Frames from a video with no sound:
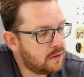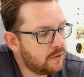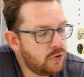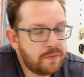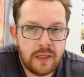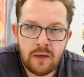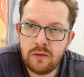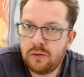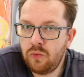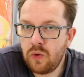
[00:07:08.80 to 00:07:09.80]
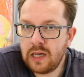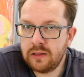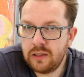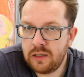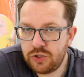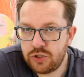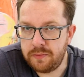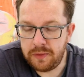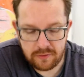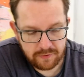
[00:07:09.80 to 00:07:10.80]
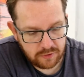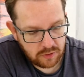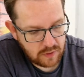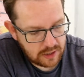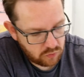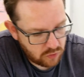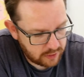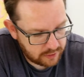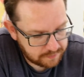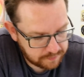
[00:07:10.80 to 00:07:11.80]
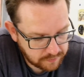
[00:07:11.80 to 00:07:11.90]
you pay only one shipping for one work.